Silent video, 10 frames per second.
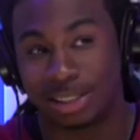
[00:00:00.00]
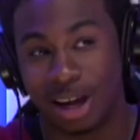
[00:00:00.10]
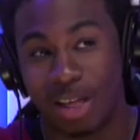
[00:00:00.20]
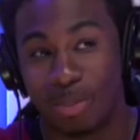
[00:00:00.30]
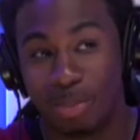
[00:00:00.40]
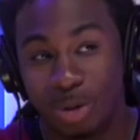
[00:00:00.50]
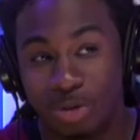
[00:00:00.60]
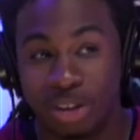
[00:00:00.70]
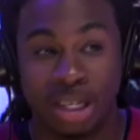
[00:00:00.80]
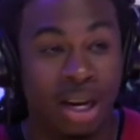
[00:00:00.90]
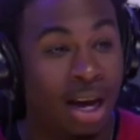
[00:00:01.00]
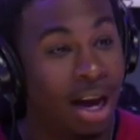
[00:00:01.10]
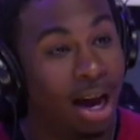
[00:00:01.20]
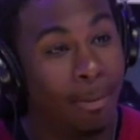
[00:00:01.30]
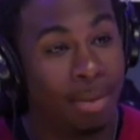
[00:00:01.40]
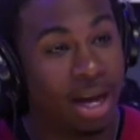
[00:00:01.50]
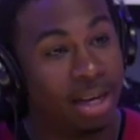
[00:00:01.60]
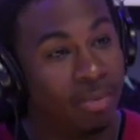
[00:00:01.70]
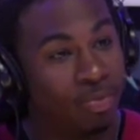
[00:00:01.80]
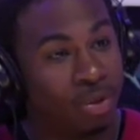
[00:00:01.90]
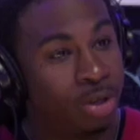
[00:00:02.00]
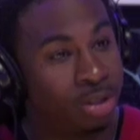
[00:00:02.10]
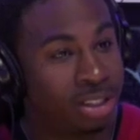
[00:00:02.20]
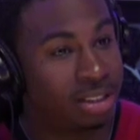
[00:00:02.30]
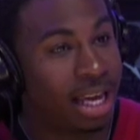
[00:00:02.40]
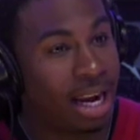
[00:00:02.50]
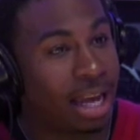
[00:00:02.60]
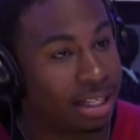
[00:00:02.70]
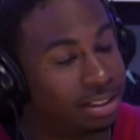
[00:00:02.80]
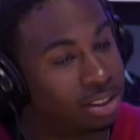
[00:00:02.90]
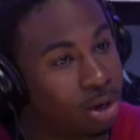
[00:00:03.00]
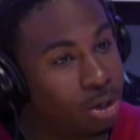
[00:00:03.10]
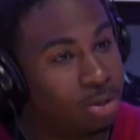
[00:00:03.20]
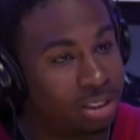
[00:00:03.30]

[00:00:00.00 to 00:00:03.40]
right. saw the movie, right? But does that like concern you?